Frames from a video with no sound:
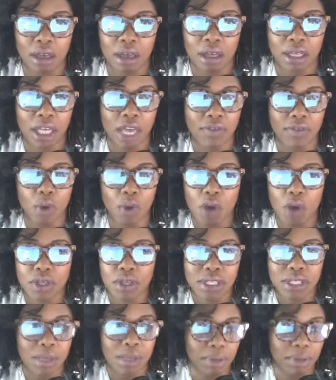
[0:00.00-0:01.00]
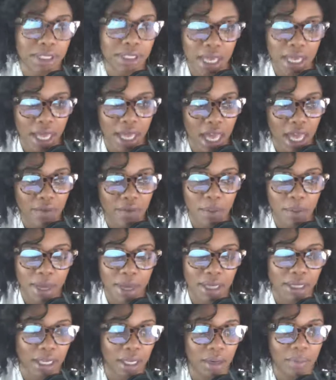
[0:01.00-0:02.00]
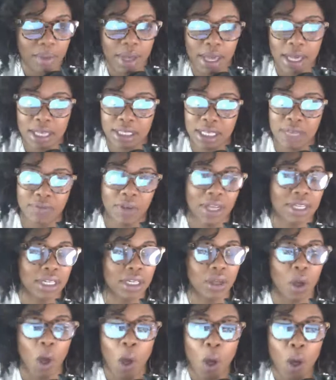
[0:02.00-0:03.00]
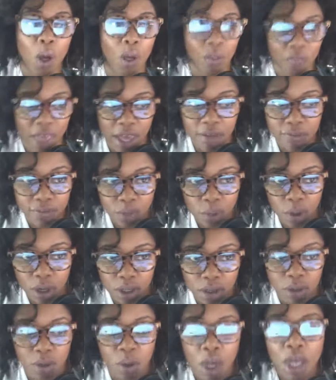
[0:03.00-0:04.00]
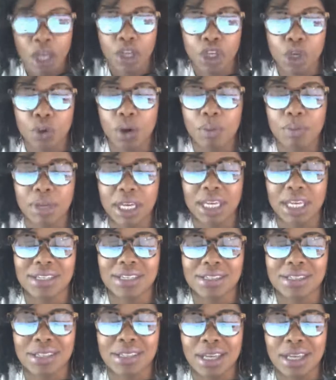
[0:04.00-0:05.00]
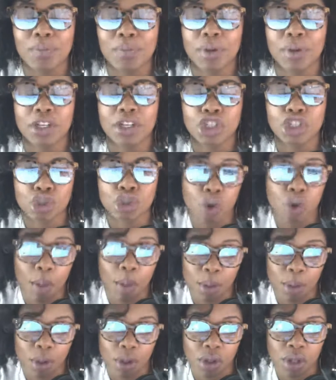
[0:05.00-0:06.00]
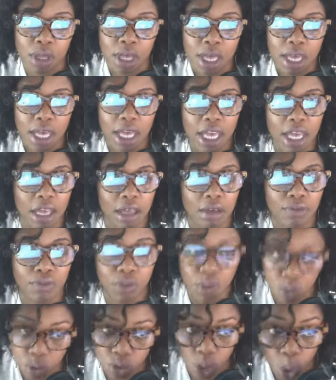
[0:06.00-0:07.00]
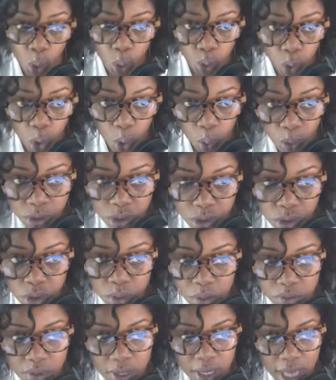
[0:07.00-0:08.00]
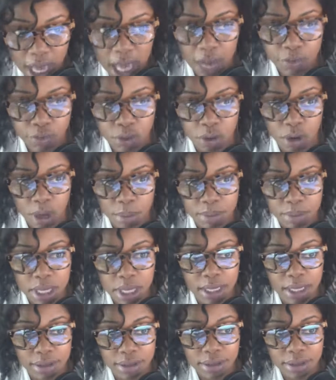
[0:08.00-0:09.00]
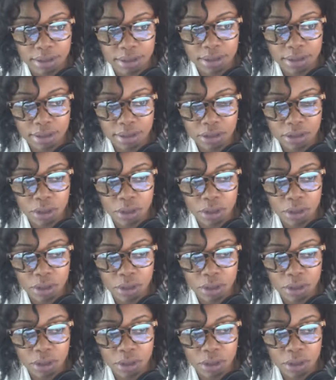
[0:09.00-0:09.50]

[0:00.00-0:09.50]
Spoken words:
gave you all the templates I have on my database, if I did all that for you, you would be in deep trouble if you don't know what to do with that after I'm done. You